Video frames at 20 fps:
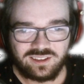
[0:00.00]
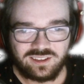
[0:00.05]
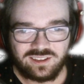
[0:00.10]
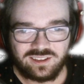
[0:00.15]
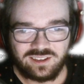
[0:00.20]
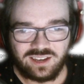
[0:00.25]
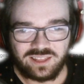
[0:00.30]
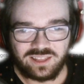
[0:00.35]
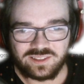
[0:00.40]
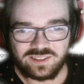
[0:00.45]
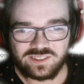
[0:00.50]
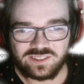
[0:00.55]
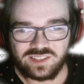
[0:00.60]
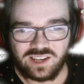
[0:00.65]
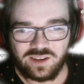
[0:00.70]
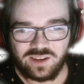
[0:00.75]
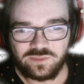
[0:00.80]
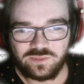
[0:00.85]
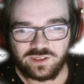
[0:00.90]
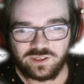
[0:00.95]
at the
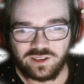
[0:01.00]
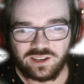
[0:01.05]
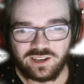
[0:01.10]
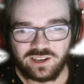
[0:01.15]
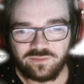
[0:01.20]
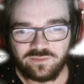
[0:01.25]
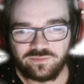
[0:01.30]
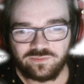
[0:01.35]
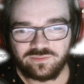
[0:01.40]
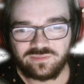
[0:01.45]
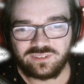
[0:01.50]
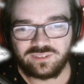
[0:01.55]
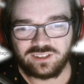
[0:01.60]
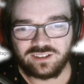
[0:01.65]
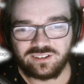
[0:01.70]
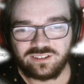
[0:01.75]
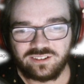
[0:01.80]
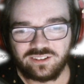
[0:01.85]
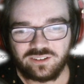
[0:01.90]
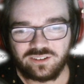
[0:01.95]
same time, you know,
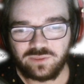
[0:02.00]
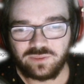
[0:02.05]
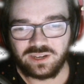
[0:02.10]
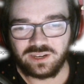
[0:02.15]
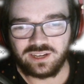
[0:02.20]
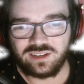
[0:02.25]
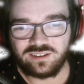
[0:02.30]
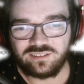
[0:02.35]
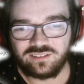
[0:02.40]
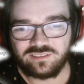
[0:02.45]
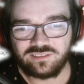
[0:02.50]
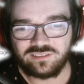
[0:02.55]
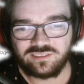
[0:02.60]
you're gonna pay